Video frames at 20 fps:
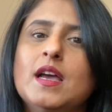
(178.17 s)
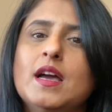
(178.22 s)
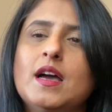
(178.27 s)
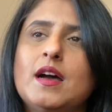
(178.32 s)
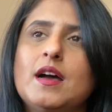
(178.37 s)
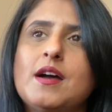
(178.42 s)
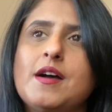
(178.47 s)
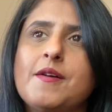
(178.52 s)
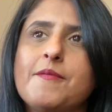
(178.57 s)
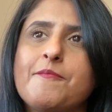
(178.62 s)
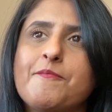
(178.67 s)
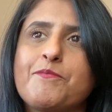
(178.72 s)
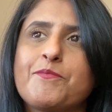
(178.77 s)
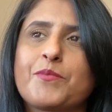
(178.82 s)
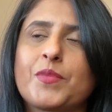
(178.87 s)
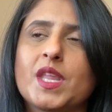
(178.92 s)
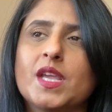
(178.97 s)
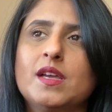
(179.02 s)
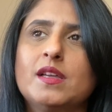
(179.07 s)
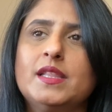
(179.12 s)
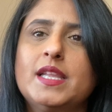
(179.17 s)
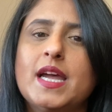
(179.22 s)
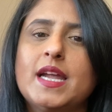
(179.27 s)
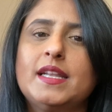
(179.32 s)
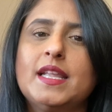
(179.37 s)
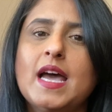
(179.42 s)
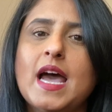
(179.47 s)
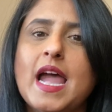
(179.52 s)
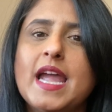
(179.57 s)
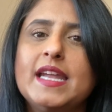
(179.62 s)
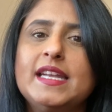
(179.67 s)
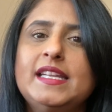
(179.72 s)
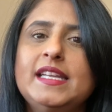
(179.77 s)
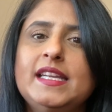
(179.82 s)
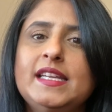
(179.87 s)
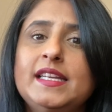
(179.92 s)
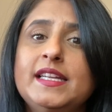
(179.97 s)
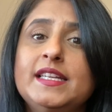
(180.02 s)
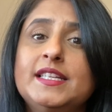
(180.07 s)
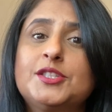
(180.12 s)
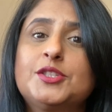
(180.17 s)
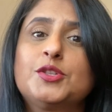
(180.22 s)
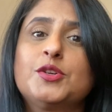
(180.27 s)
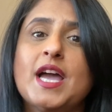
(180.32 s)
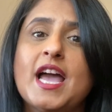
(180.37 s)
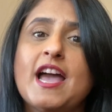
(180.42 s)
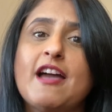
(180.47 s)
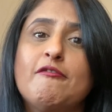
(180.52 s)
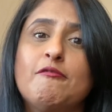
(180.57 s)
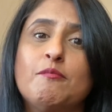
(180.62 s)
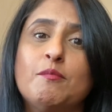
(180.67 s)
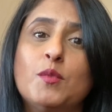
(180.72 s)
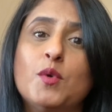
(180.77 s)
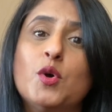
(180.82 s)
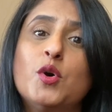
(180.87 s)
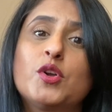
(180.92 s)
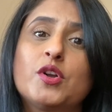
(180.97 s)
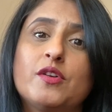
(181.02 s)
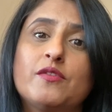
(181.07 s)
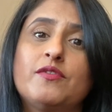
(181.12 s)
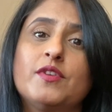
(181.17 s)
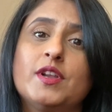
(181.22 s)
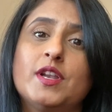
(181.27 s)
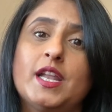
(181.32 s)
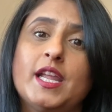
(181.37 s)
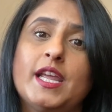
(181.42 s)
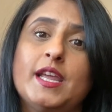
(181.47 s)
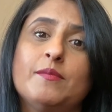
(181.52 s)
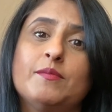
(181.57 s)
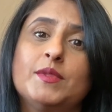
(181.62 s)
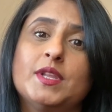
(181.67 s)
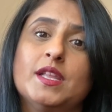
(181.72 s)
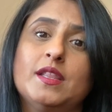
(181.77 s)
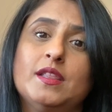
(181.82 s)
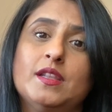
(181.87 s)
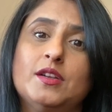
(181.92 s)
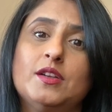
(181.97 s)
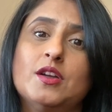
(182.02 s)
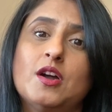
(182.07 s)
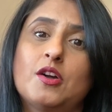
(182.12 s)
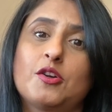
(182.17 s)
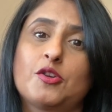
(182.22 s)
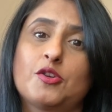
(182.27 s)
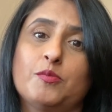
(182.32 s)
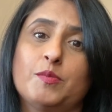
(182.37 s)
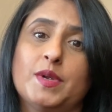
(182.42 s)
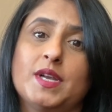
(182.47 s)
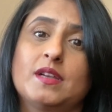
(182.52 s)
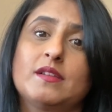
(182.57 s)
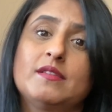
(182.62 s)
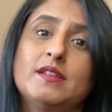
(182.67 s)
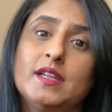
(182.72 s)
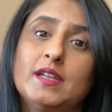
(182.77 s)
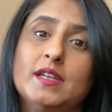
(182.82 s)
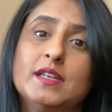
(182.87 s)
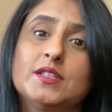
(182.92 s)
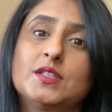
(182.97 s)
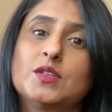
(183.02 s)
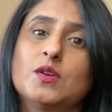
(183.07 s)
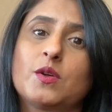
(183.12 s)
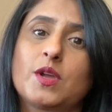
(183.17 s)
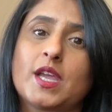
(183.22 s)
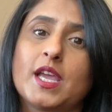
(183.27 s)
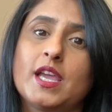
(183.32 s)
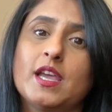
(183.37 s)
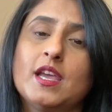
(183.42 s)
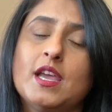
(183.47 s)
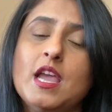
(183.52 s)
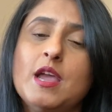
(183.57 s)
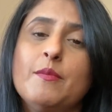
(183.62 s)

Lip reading: that the ID needs to have more of a name than the document, then it's okay.